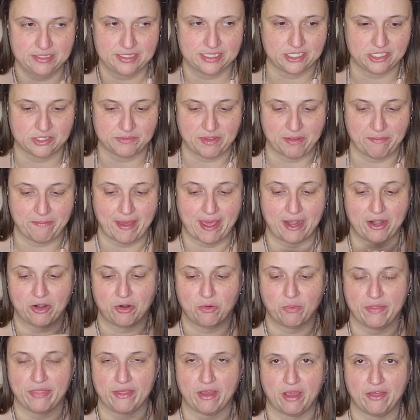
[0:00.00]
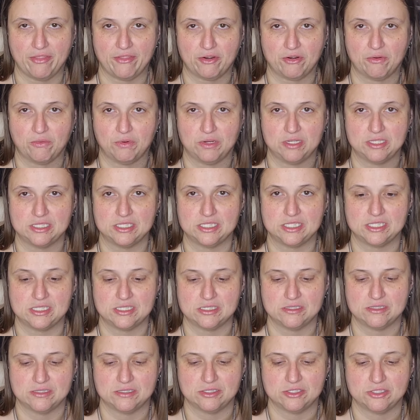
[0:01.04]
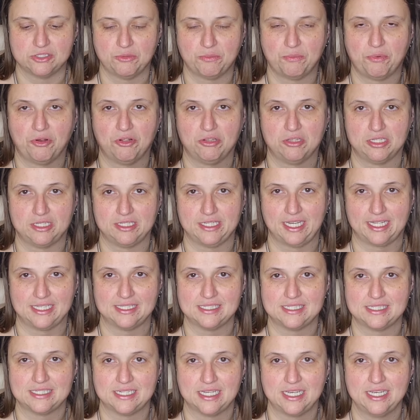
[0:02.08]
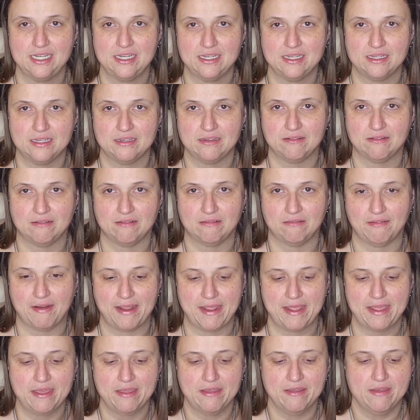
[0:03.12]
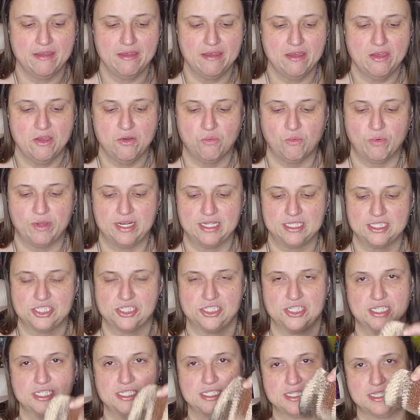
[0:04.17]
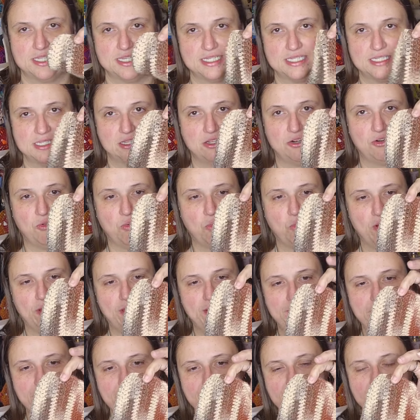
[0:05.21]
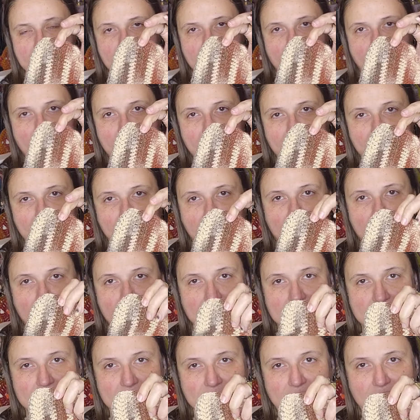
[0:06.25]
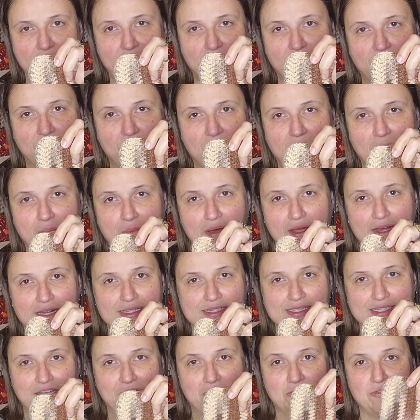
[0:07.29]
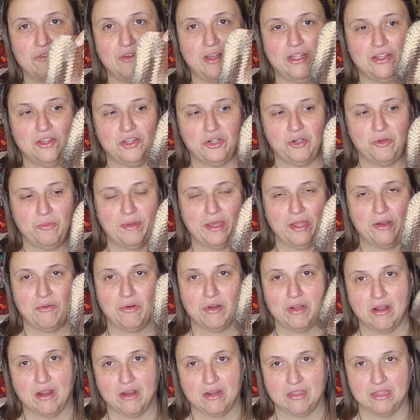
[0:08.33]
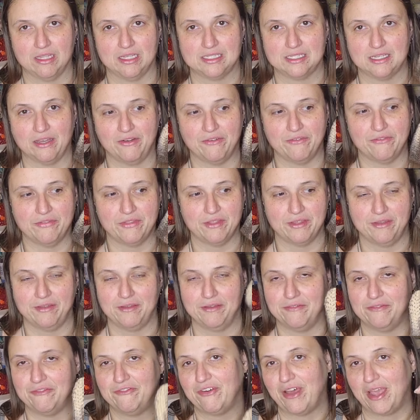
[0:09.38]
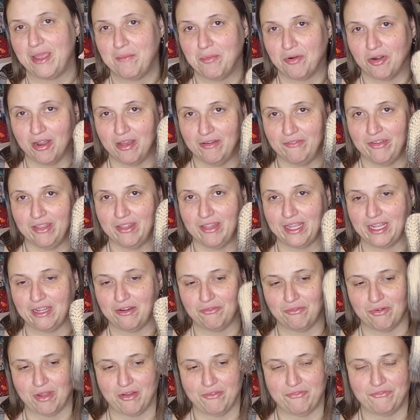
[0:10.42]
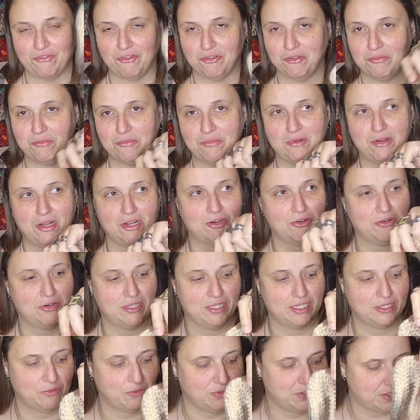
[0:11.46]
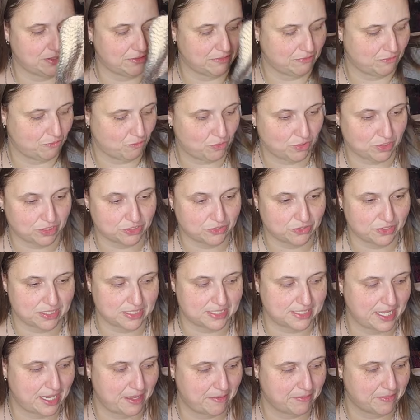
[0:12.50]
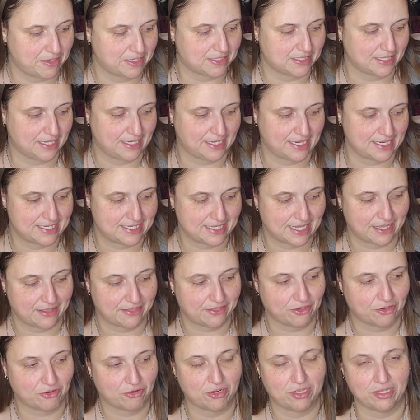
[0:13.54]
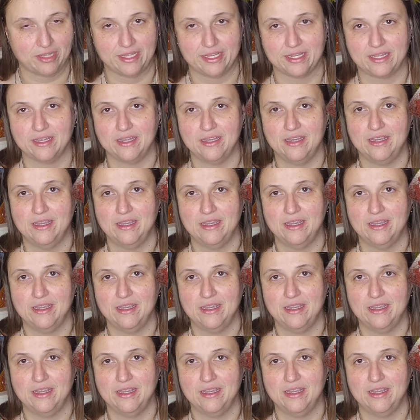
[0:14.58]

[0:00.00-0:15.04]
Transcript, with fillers: excuse me, better with other ones to pull against it, right? When it's just this little one, I feel like it's going to curl up on itself a little bit, regardless of the fiber of it. Like a, a full acrylic one will do the same because, like I said, the acrylic